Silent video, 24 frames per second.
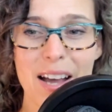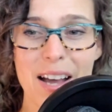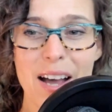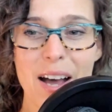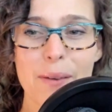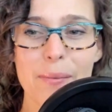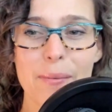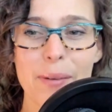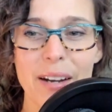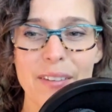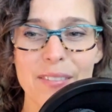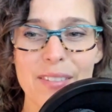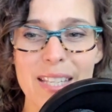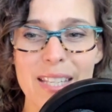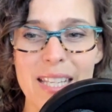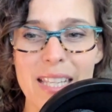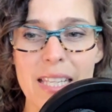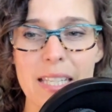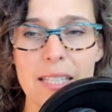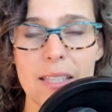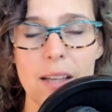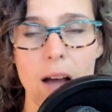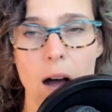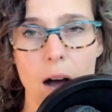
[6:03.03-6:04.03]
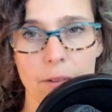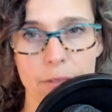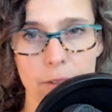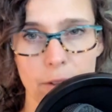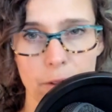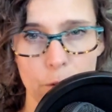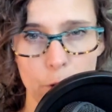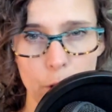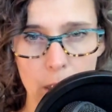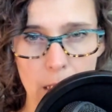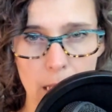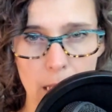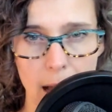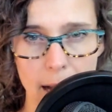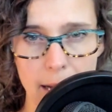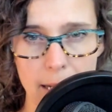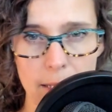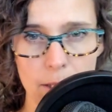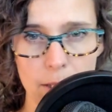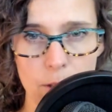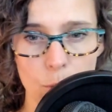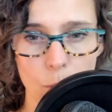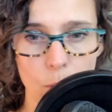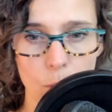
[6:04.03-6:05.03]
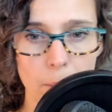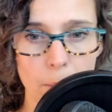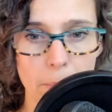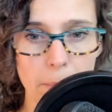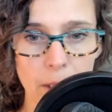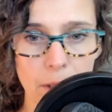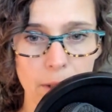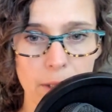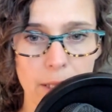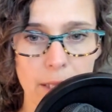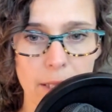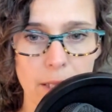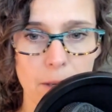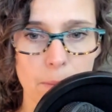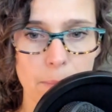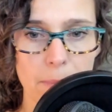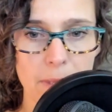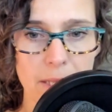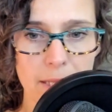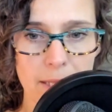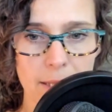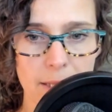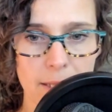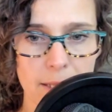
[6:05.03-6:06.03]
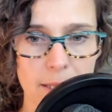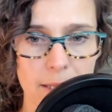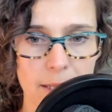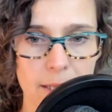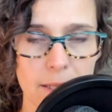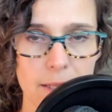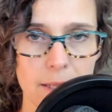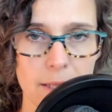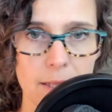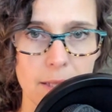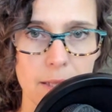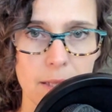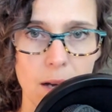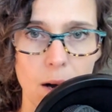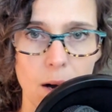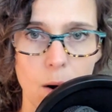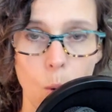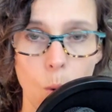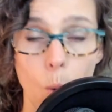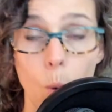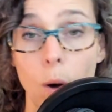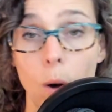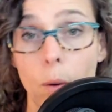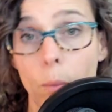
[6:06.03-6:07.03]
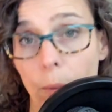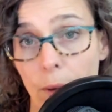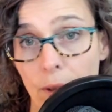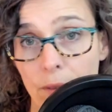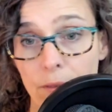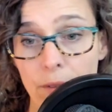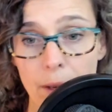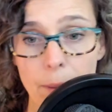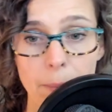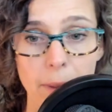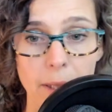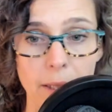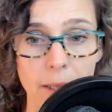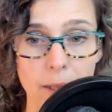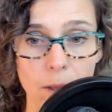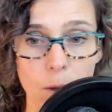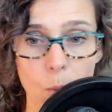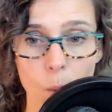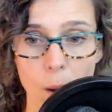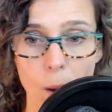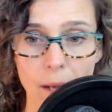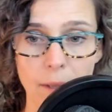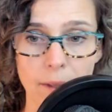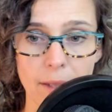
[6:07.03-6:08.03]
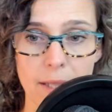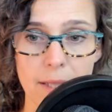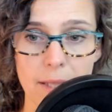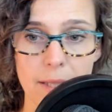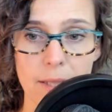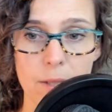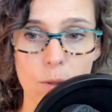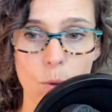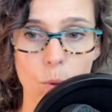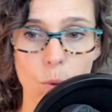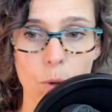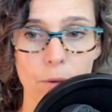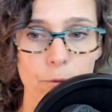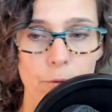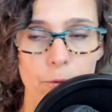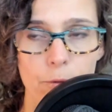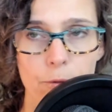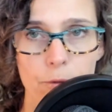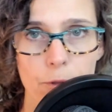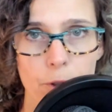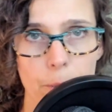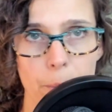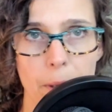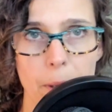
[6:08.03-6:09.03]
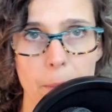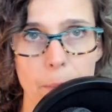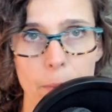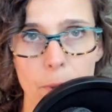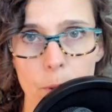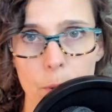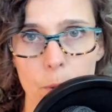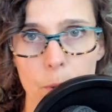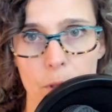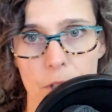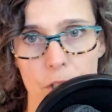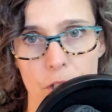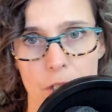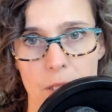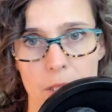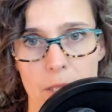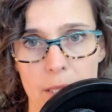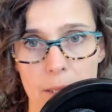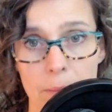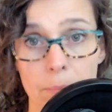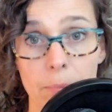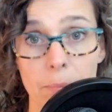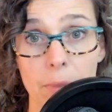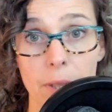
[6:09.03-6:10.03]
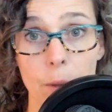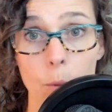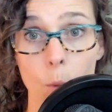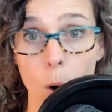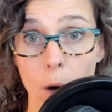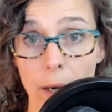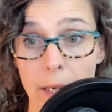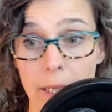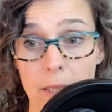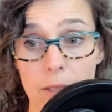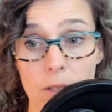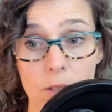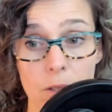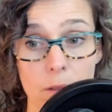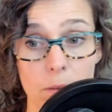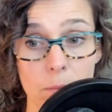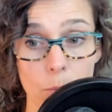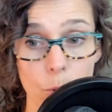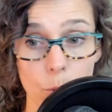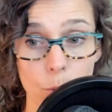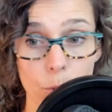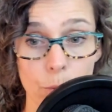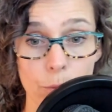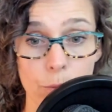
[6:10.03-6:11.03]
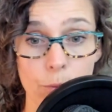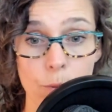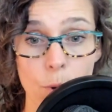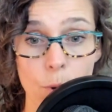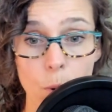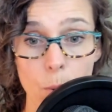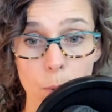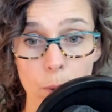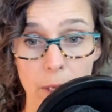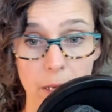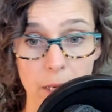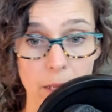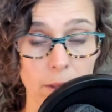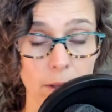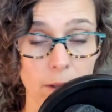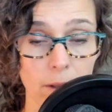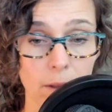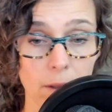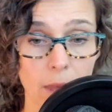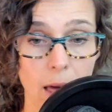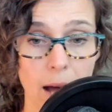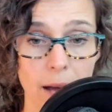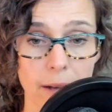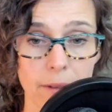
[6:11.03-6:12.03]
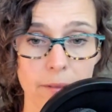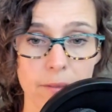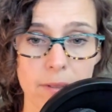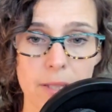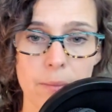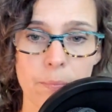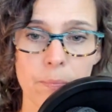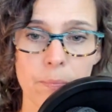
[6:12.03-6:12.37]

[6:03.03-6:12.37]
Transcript: but I've seen this often for clients who are building their businesses or revamping their wellness, or for people who are just simply wanting to move forward in their lives.